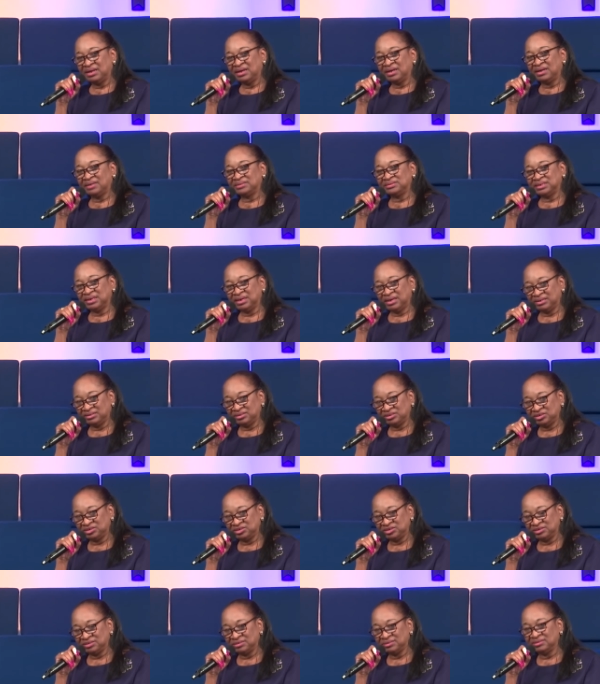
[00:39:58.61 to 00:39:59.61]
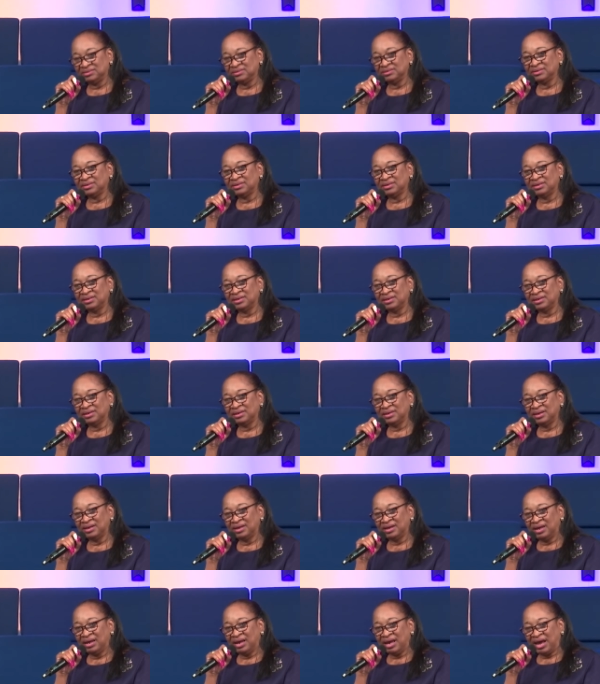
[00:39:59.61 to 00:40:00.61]
attention.
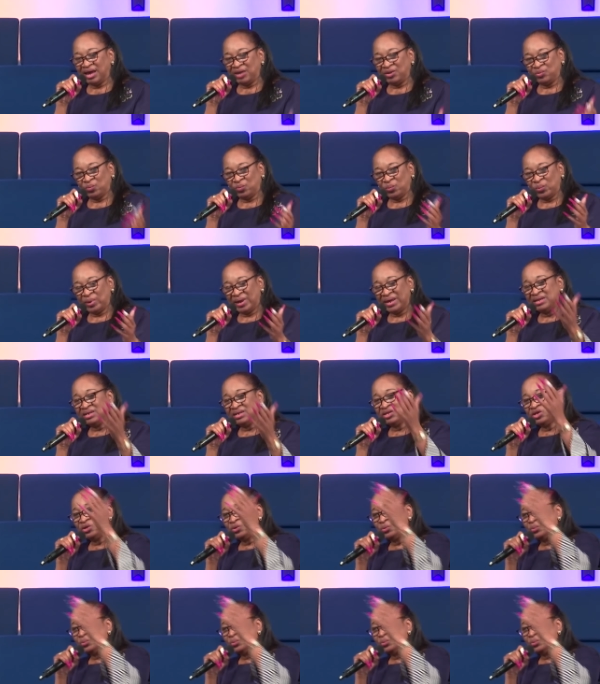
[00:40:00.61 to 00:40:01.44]
And when you